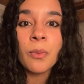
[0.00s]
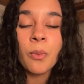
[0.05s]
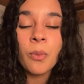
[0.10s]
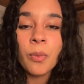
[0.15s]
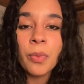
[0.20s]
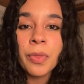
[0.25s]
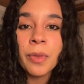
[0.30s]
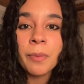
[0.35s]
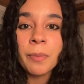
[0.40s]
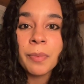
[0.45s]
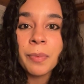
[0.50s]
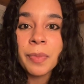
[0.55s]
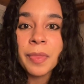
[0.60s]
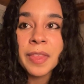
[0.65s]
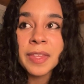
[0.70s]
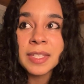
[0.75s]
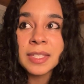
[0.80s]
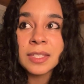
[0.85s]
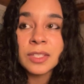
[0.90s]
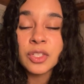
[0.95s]

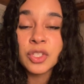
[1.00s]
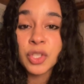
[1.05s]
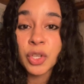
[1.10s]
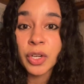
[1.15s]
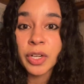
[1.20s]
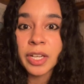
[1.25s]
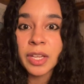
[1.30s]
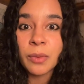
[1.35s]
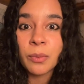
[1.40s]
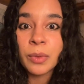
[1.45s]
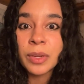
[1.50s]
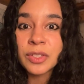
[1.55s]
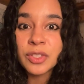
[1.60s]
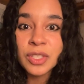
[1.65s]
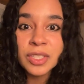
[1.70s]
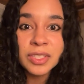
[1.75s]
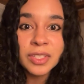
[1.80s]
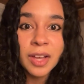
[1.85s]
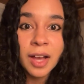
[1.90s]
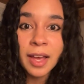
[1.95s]
this is a journey. We
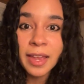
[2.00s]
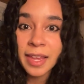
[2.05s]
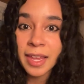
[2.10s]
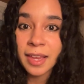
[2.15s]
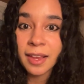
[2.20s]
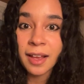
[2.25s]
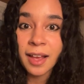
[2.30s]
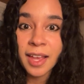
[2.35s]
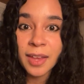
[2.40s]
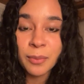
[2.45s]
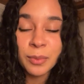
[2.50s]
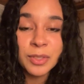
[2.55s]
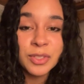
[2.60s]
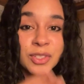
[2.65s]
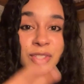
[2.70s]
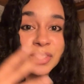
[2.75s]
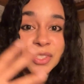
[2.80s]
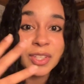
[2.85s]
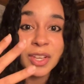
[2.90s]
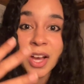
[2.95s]
just got AI. We
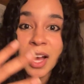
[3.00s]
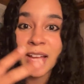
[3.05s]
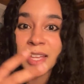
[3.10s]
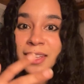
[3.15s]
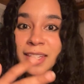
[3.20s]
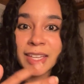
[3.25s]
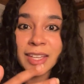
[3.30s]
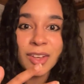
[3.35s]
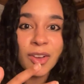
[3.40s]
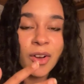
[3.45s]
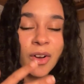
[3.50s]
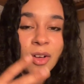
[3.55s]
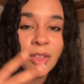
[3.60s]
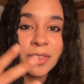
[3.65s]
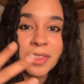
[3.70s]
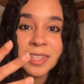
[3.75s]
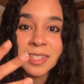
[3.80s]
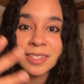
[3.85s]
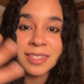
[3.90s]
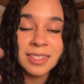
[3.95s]
just got like all
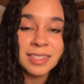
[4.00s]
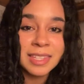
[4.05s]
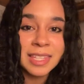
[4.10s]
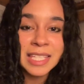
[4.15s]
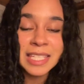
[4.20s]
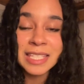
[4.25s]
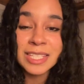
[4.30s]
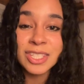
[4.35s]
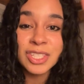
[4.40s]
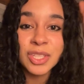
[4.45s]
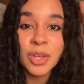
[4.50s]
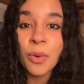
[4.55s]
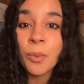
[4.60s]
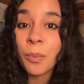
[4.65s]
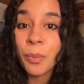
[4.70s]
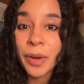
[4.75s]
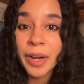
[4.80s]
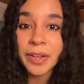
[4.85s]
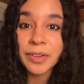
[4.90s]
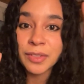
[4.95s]
these, this is so
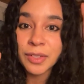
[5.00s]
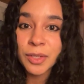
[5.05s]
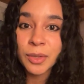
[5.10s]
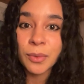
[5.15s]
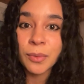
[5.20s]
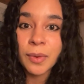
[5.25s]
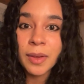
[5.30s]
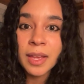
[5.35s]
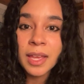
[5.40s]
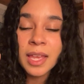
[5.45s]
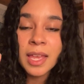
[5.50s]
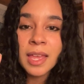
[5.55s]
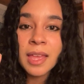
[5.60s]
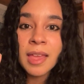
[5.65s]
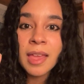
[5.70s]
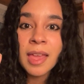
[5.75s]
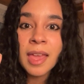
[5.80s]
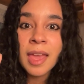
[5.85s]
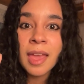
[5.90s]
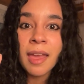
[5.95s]
brand new.
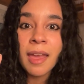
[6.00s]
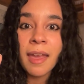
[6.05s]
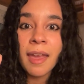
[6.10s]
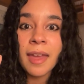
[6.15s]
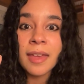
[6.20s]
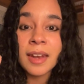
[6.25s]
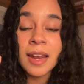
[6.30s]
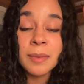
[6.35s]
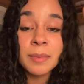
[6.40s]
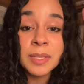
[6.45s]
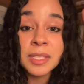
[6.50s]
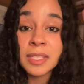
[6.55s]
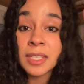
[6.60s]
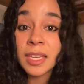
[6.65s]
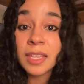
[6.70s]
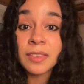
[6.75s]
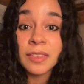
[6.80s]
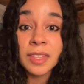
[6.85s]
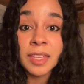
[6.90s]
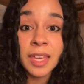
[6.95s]
And I'm
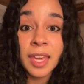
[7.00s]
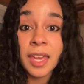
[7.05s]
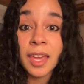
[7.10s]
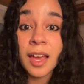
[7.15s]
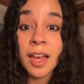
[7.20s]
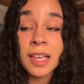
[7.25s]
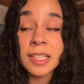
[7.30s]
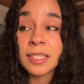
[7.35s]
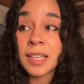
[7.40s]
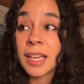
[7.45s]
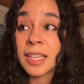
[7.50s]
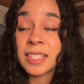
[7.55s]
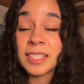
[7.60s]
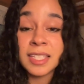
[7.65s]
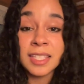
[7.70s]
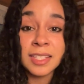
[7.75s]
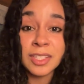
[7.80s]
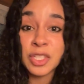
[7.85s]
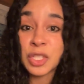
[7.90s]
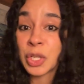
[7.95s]
seeing the chaos. I
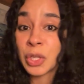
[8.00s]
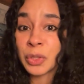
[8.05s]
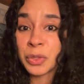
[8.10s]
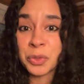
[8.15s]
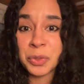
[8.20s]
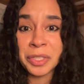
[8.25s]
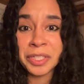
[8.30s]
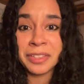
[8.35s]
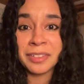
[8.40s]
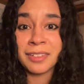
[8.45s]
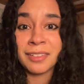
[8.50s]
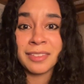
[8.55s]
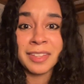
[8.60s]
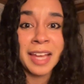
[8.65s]
see the children, the